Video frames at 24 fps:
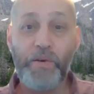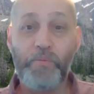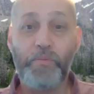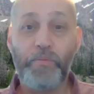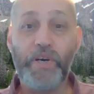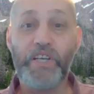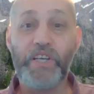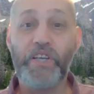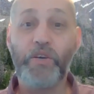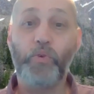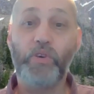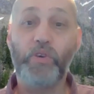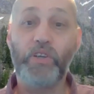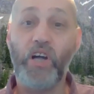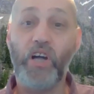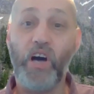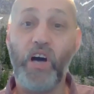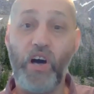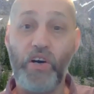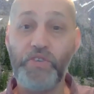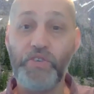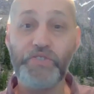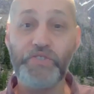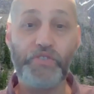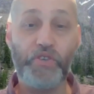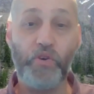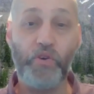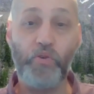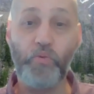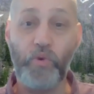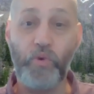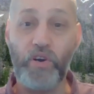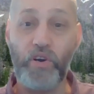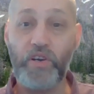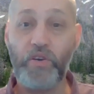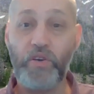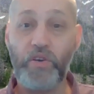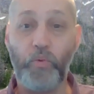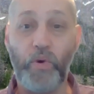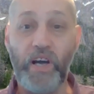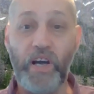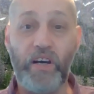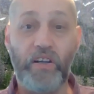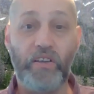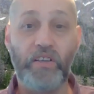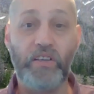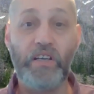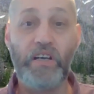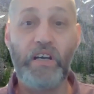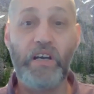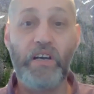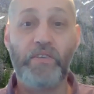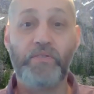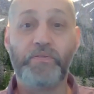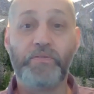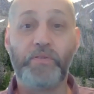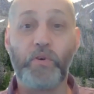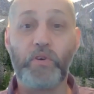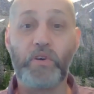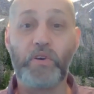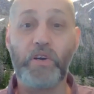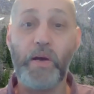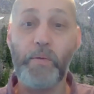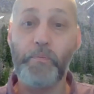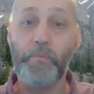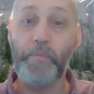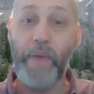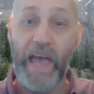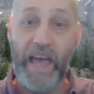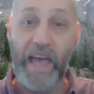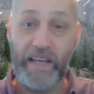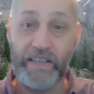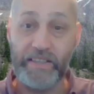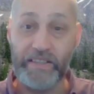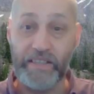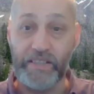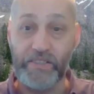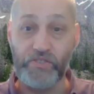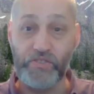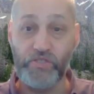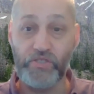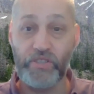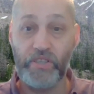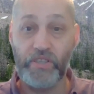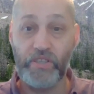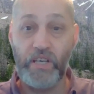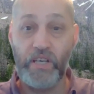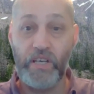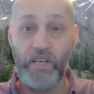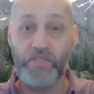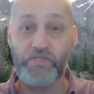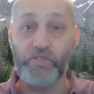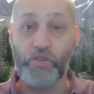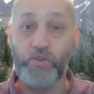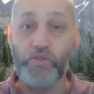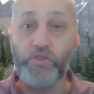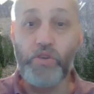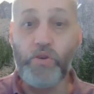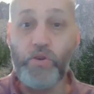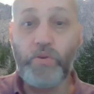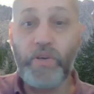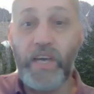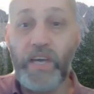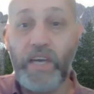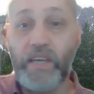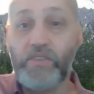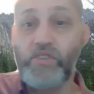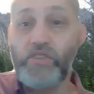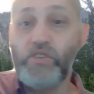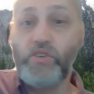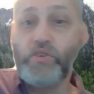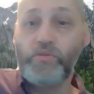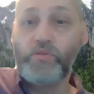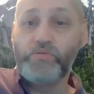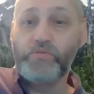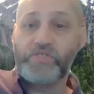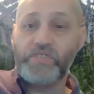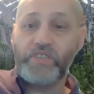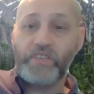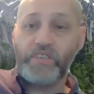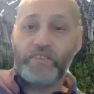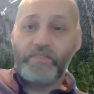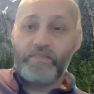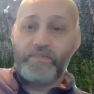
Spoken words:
but it will also work well for a bandage. So you can use,